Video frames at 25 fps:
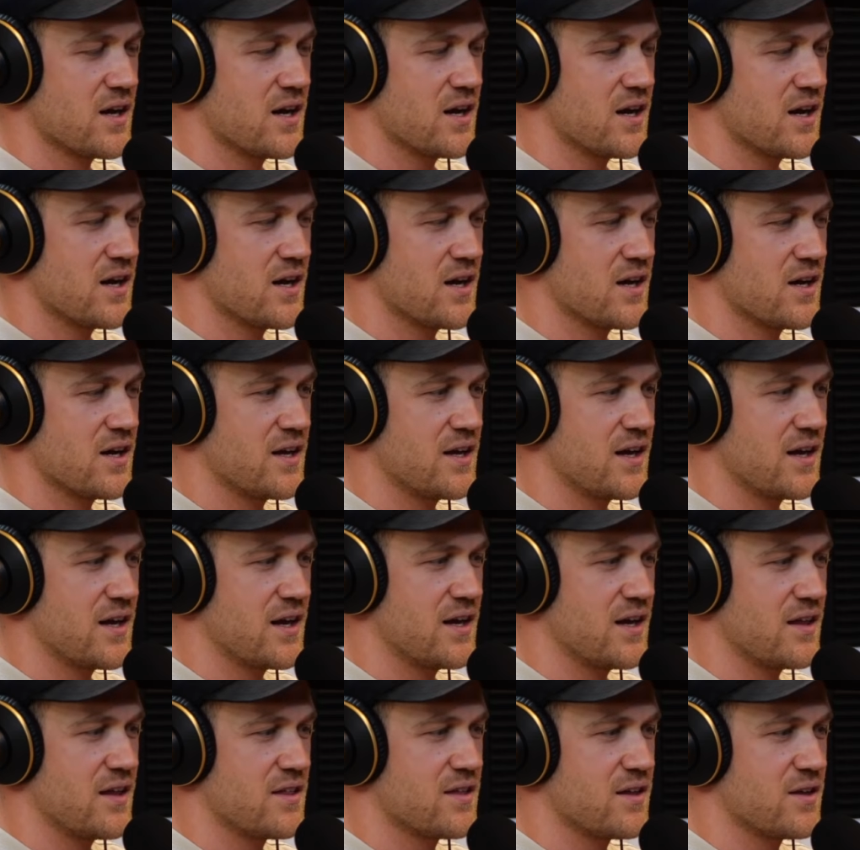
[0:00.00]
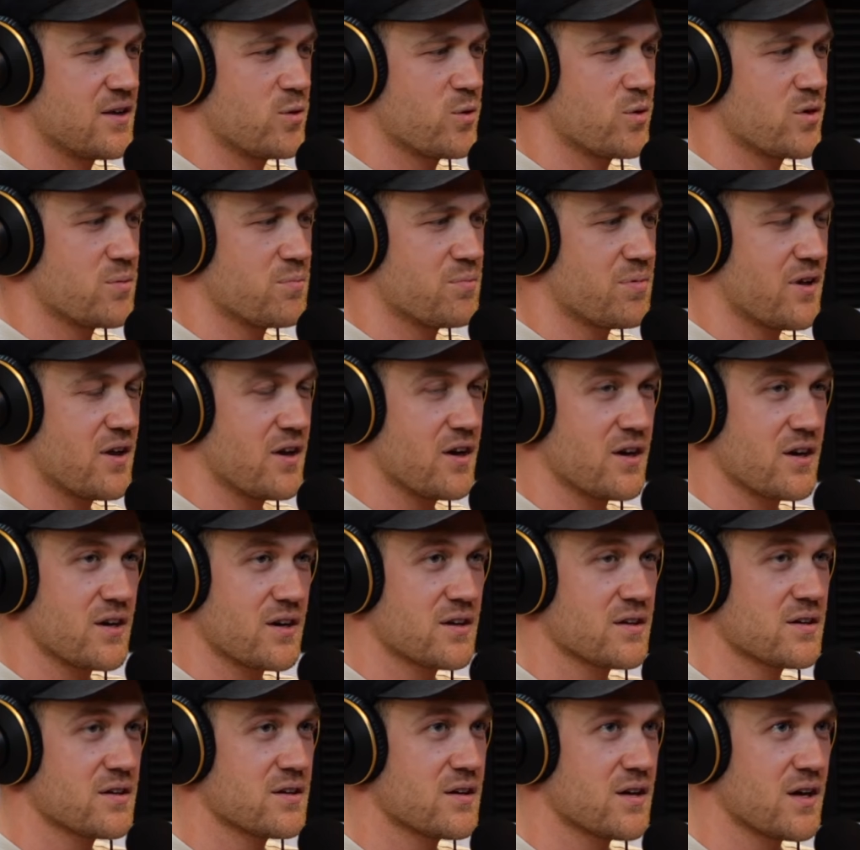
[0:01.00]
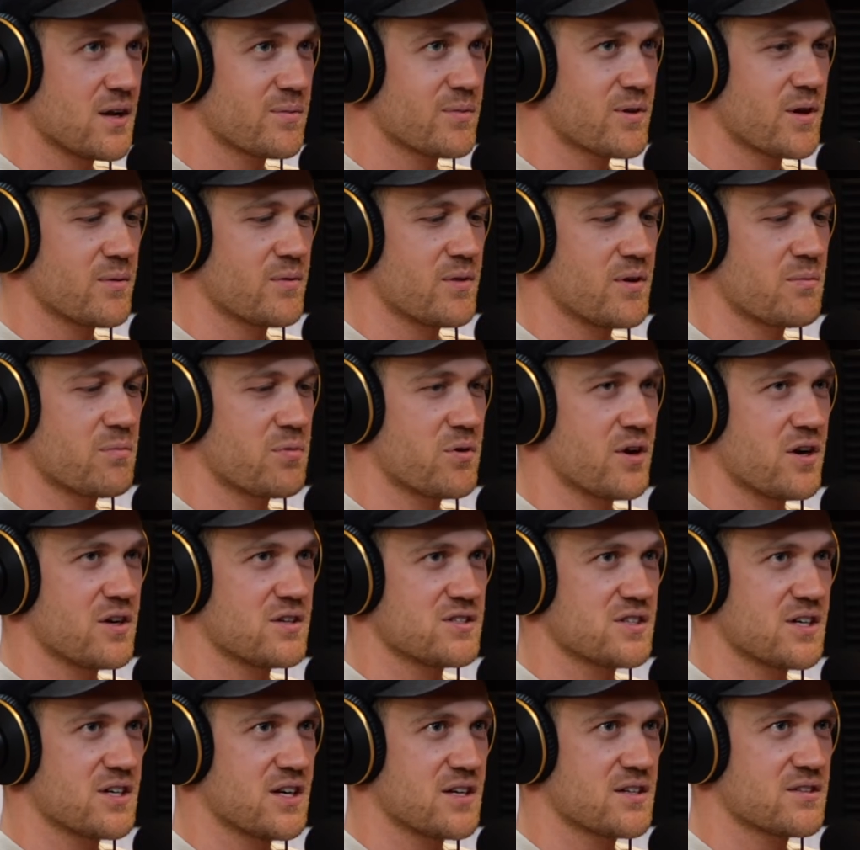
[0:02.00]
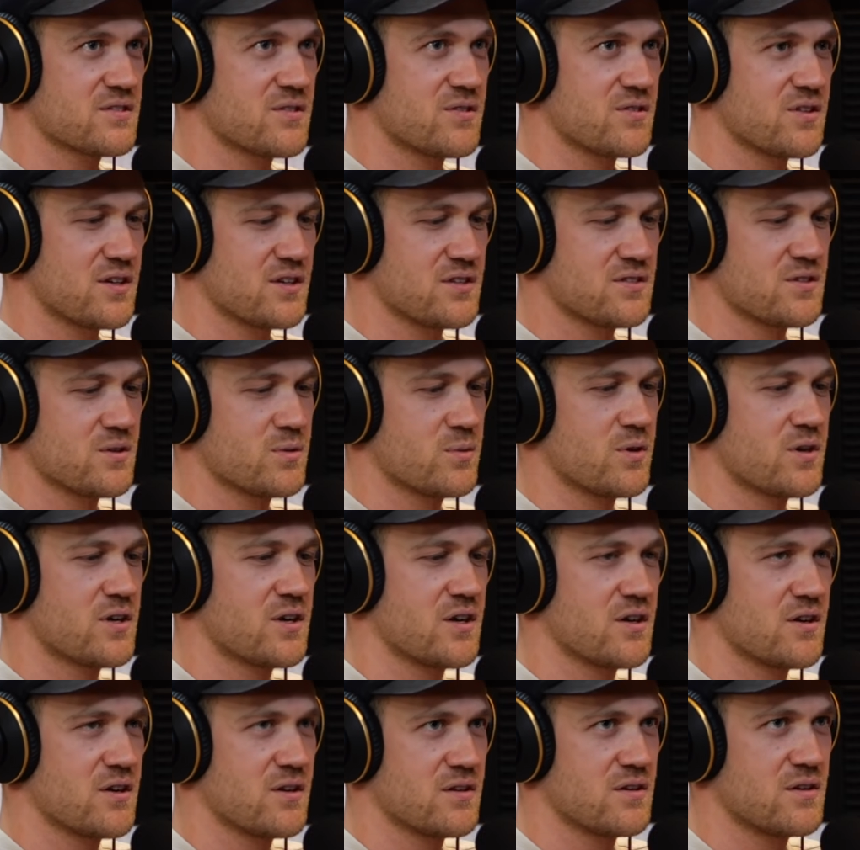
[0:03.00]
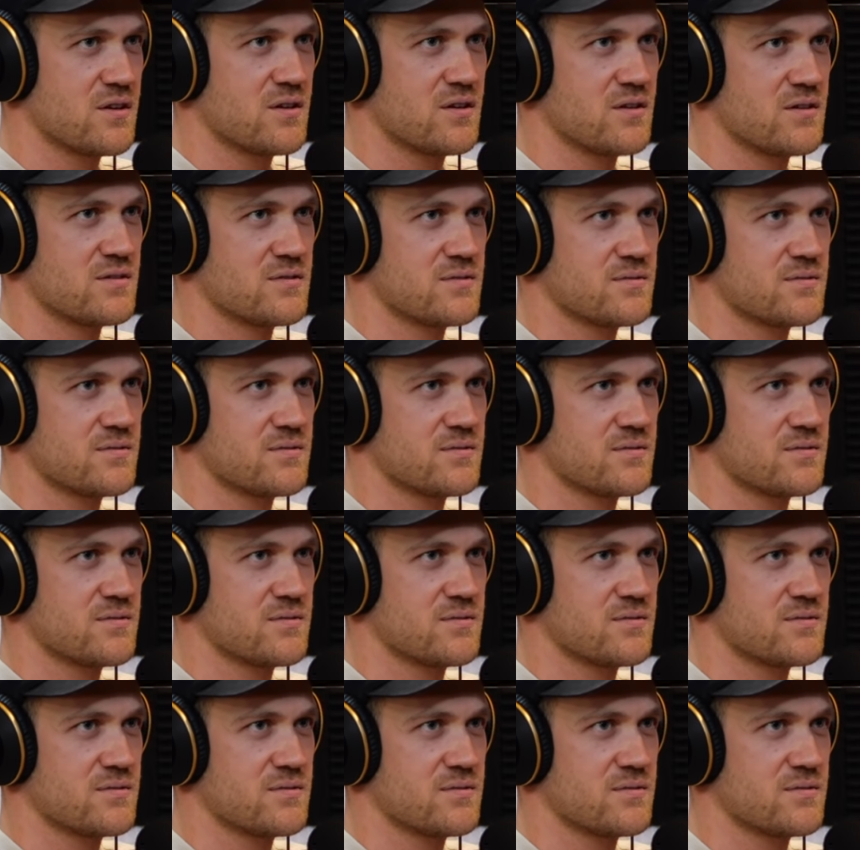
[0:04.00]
Anything you want to plug? Upcoming projects or things you're working on?